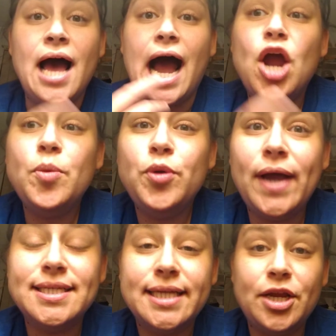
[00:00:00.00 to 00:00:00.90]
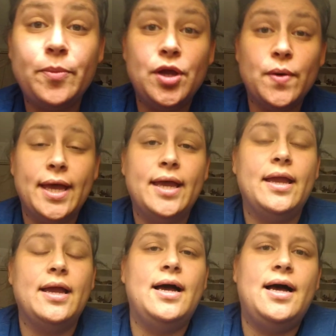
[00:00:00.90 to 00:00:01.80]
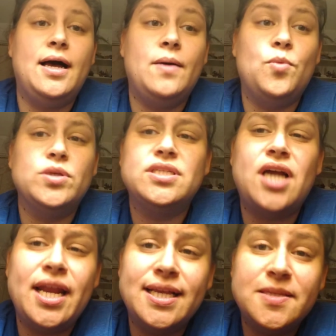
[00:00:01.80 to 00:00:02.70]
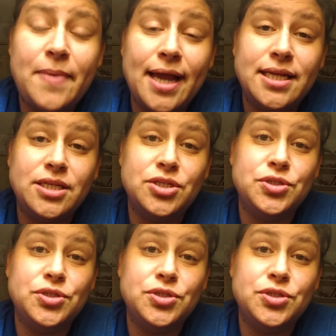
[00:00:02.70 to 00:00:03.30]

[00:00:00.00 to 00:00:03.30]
I hope you guys can hear me okay. Was not expecting to